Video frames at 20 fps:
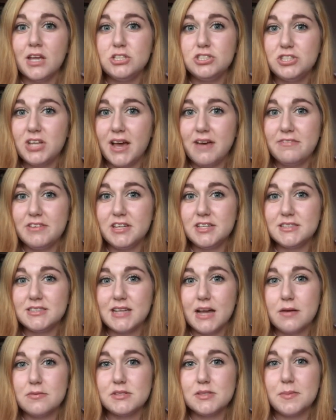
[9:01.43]

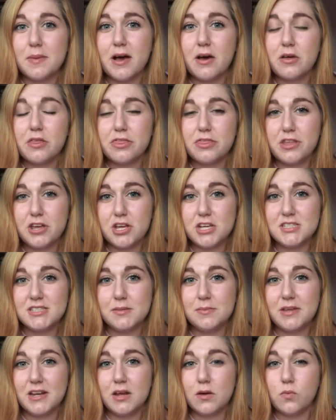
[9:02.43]
Sheffield, I was about a
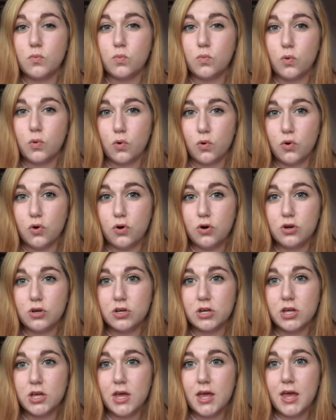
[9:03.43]
30-minute
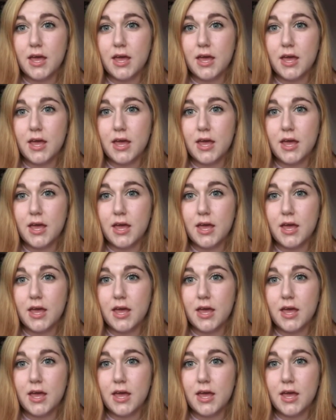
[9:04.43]
walk.